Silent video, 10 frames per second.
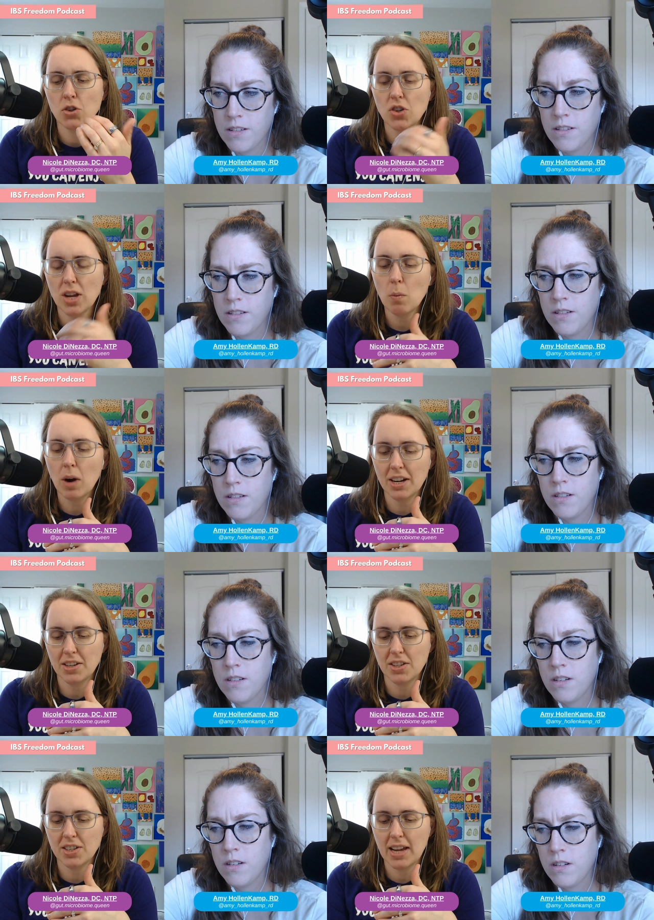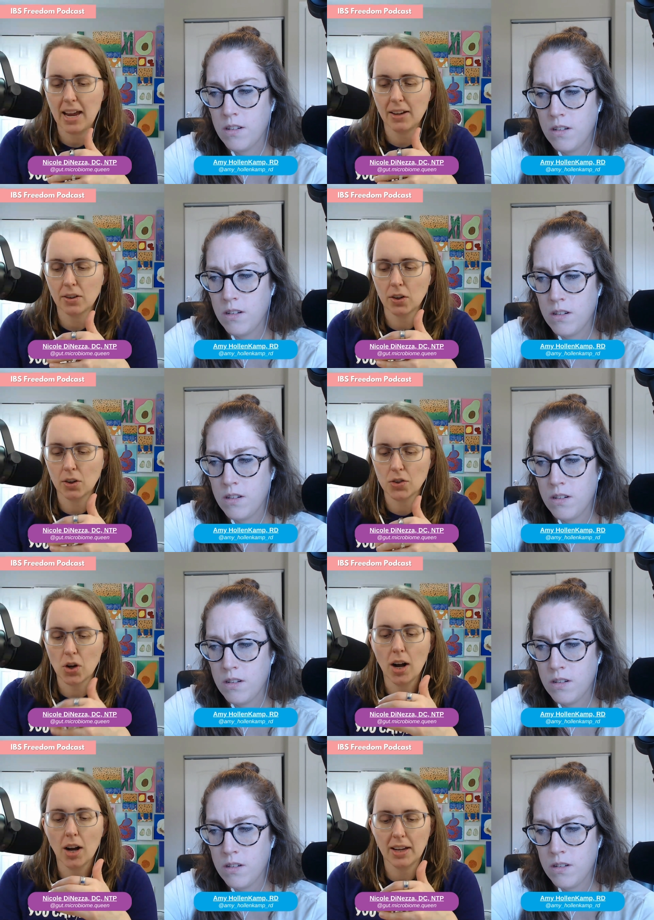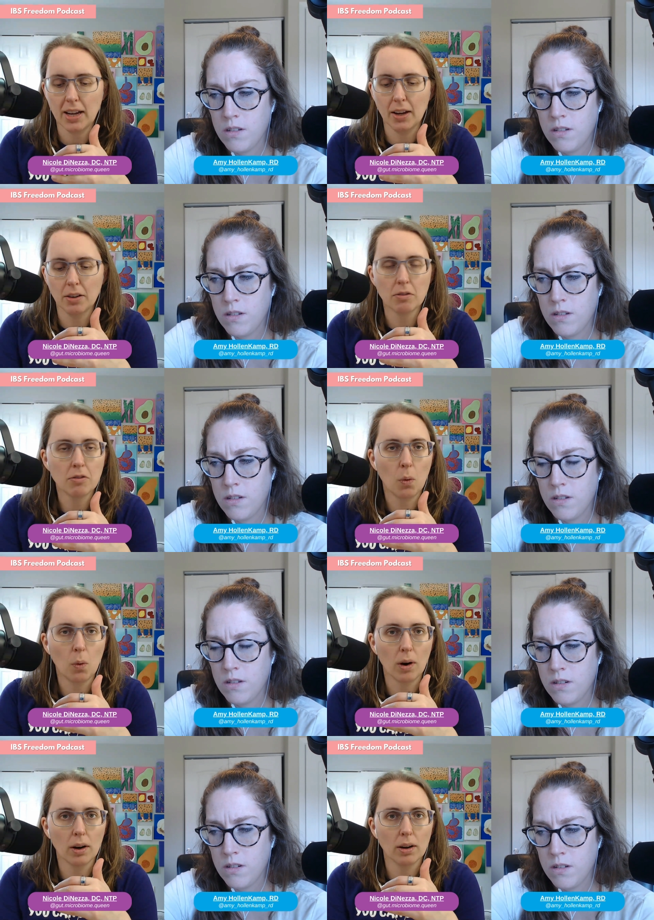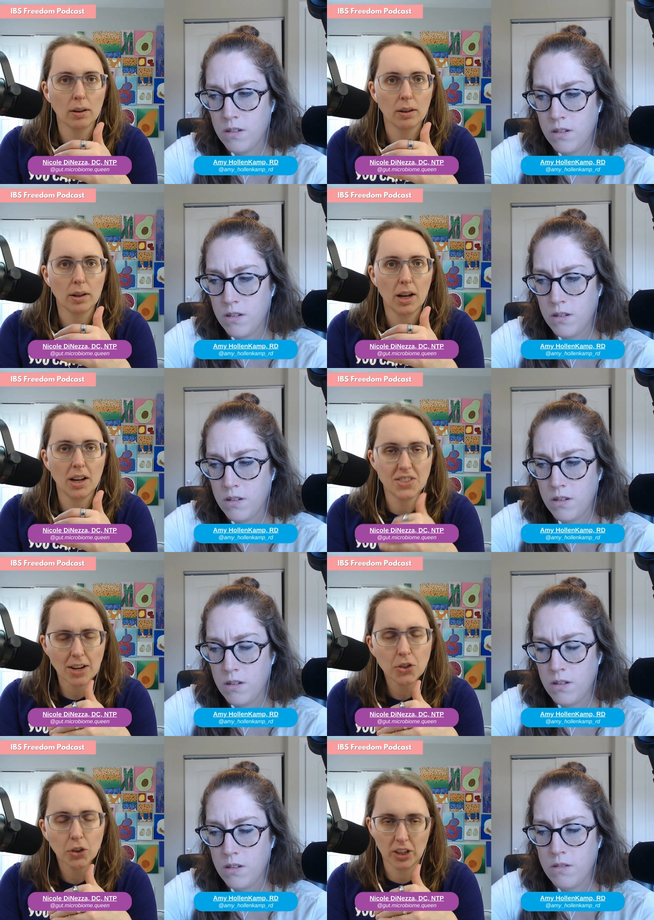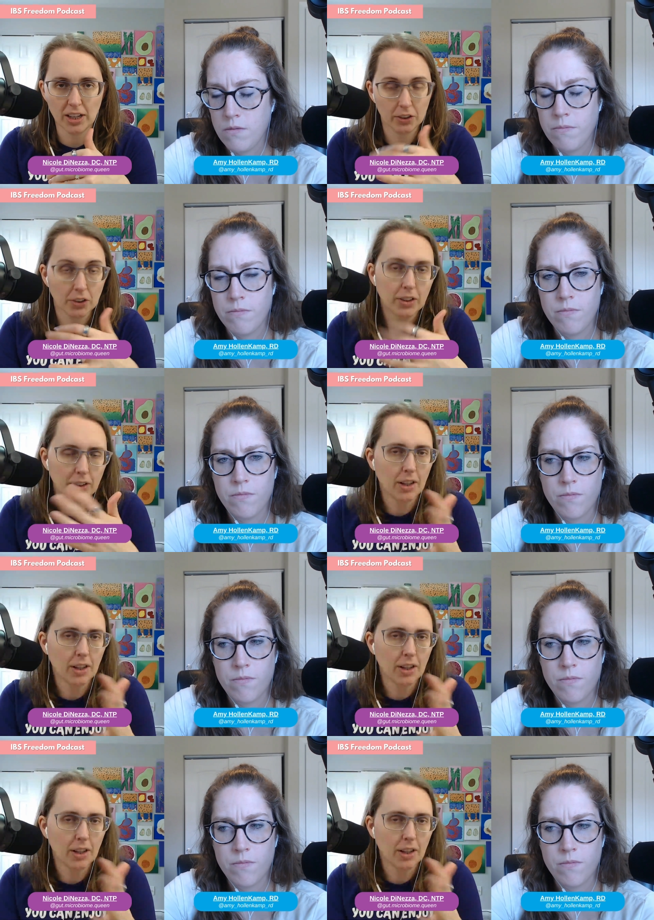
Speaker 1: she wanted to take her dog in for a dental cleaning.